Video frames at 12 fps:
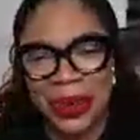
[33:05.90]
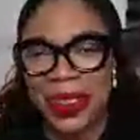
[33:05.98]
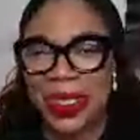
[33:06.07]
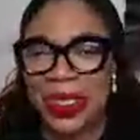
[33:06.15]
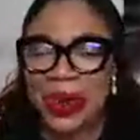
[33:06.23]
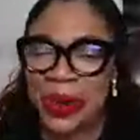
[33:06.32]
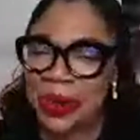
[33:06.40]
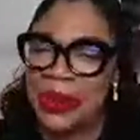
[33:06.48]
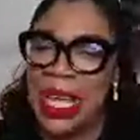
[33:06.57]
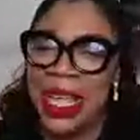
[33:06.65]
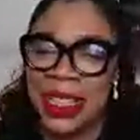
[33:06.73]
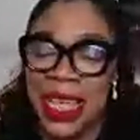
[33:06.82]
So
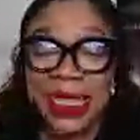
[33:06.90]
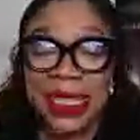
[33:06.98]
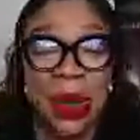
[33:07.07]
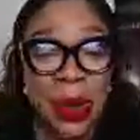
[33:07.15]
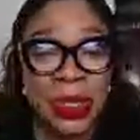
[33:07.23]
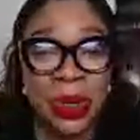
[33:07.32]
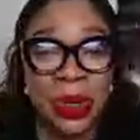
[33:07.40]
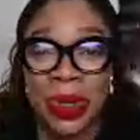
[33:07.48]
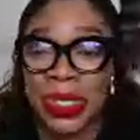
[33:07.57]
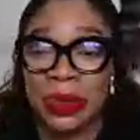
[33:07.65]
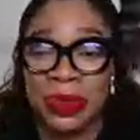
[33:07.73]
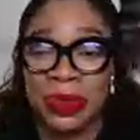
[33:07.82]
that also
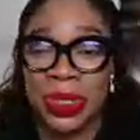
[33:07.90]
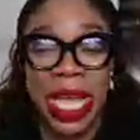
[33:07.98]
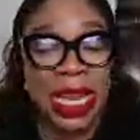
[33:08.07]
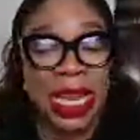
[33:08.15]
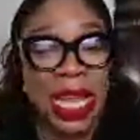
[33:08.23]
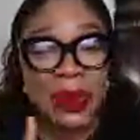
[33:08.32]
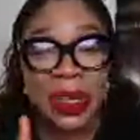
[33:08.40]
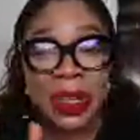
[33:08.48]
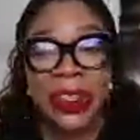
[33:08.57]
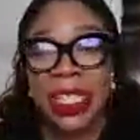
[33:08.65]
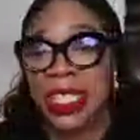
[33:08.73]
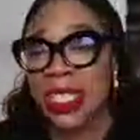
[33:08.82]
contributes, and that's one
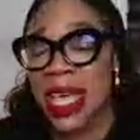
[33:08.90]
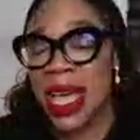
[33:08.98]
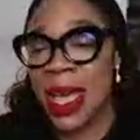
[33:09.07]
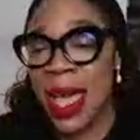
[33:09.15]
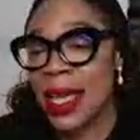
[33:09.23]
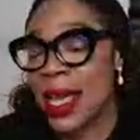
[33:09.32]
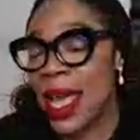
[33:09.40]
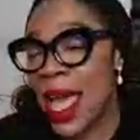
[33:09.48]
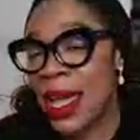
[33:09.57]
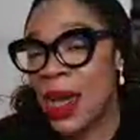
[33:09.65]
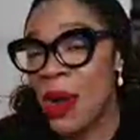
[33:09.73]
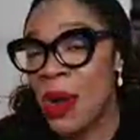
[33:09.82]
of the things
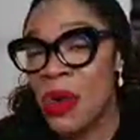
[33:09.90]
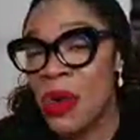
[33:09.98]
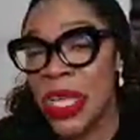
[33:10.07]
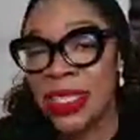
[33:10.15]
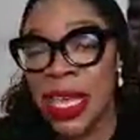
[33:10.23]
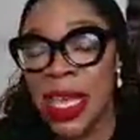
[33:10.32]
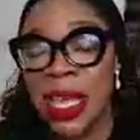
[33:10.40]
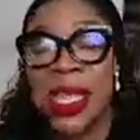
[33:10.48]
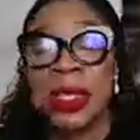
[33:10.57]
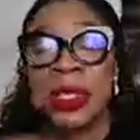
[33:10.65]
I always say.